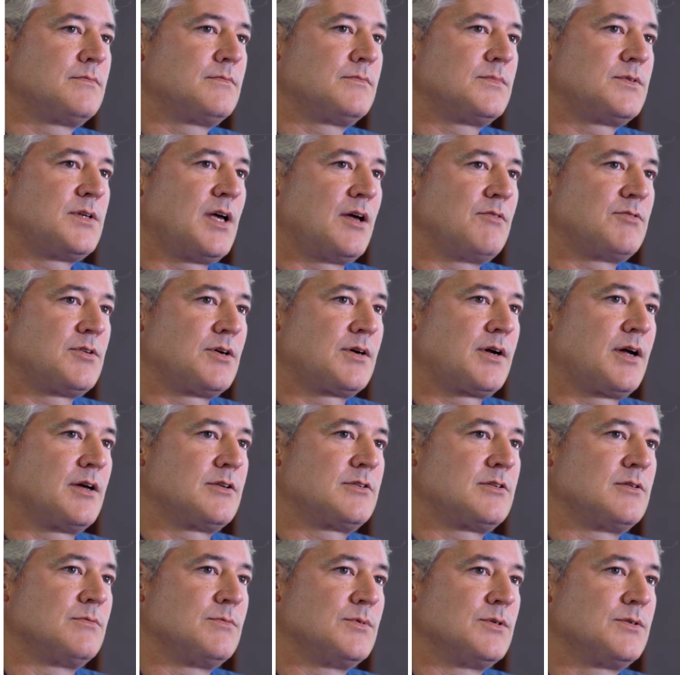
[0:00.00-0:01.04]
saves our
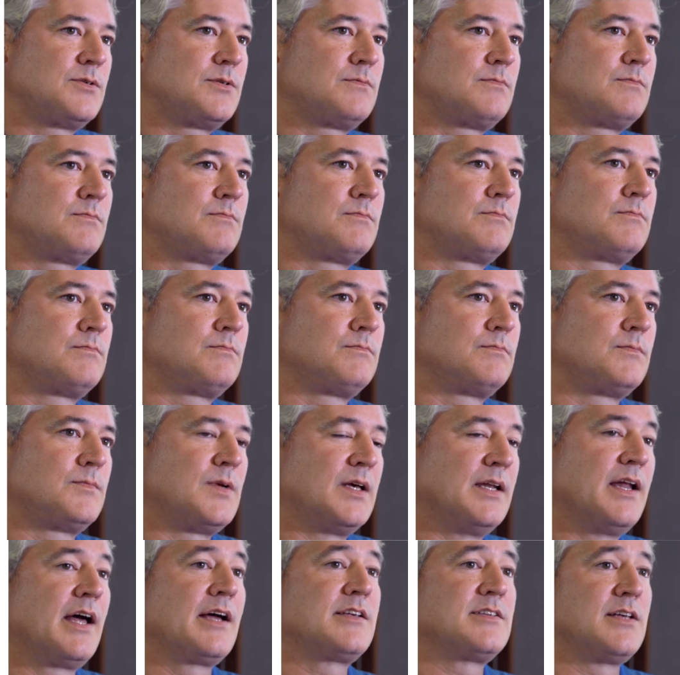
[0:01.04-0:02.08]
customers
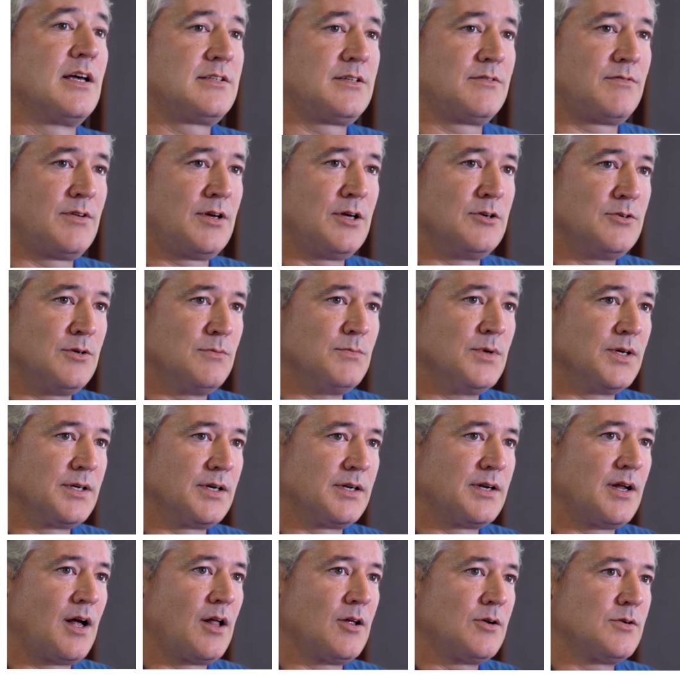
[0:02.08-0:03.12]
in excess of $100
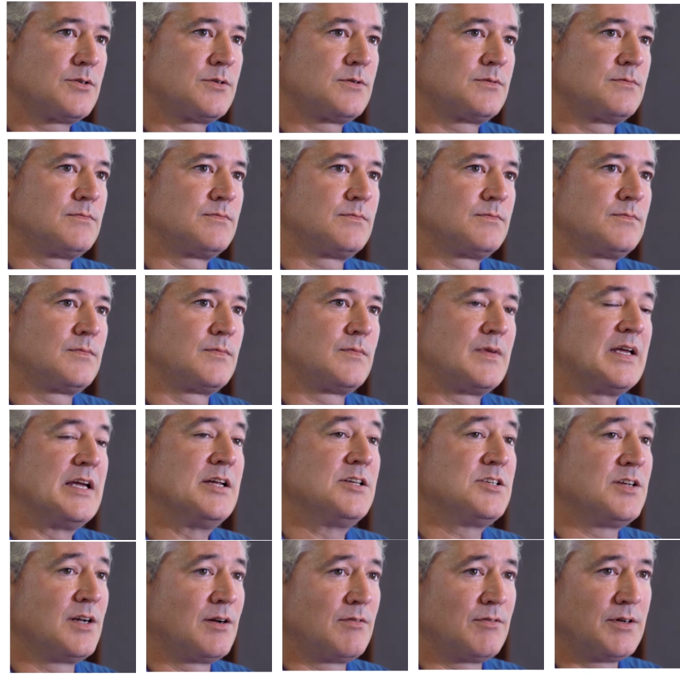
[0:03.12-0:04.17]
million
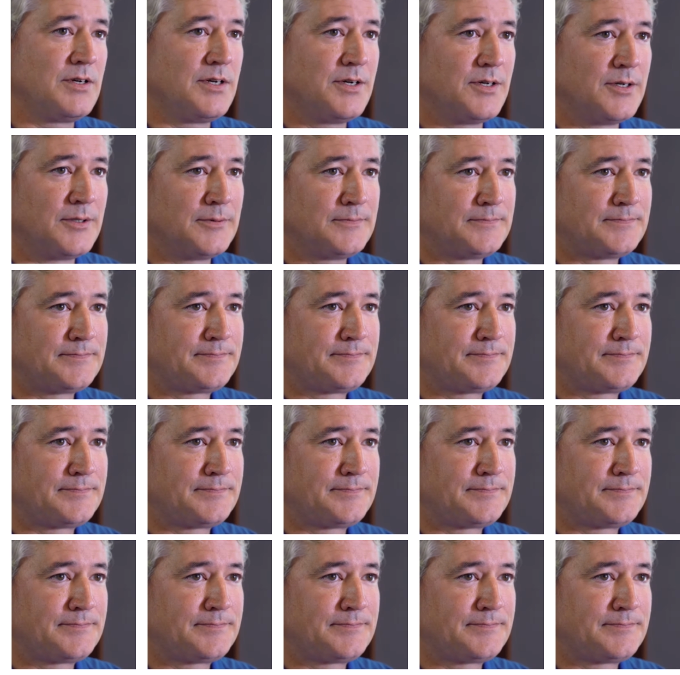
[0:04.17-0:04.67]
each and every year.